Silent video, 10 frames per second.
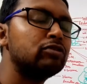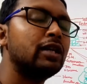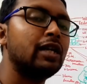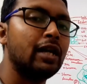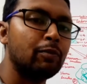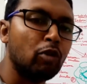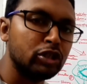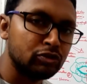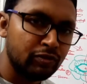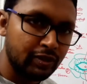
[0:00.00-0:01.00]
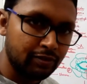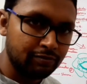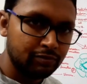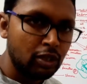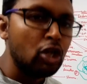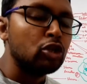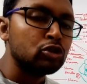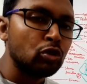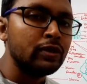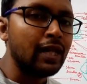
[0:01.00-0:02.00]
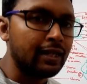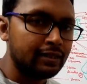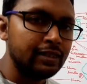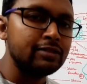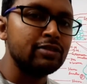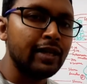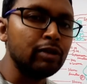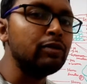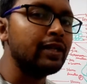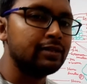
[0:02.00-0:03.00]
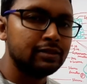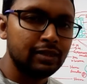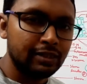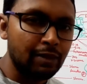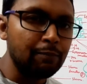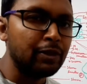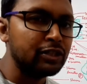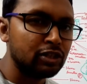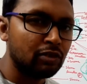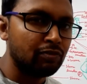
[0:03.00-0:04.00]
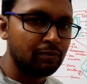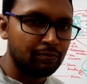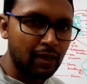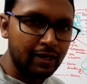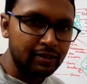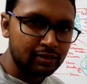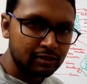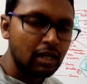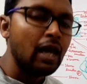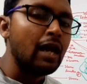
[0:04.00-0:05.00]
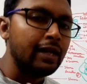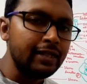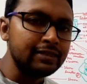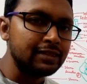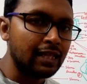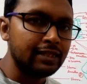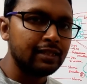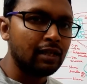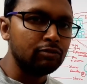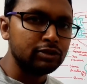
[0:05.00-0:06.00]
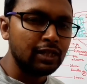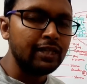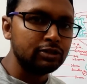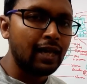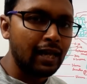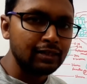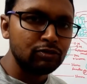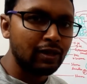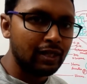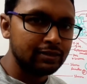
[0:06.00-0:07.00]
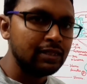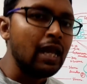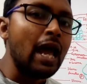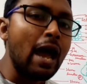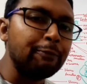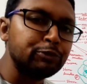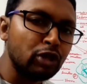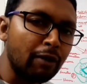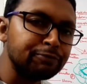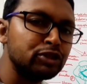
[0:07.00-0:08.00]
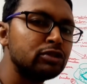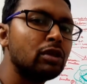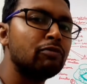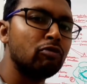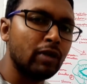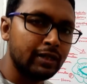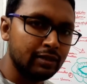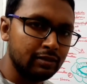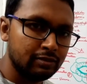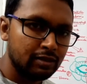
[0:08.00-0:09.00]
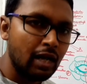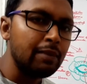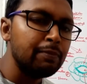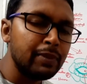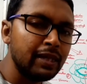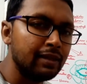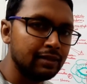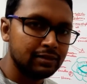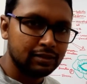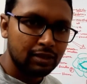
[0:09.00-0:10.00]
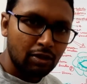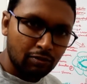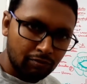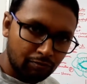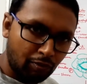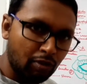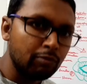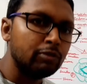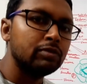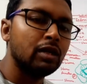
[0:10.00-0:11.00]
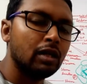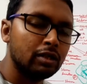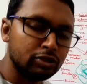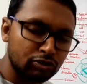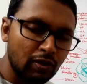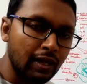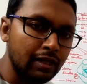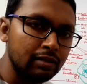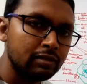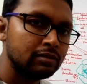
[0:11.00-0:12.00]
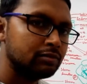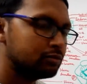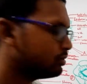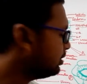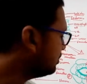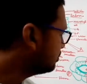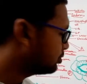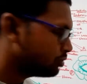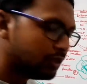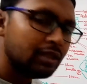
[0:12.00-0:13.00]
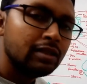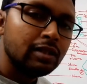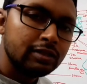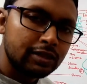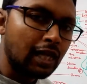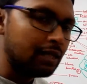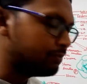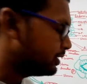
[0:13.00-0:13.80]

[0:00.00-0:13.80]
to the atmosphere, so that it regulates the temperature of a plant inside and outside, as well as absorption of water and minerals from soil through the xylem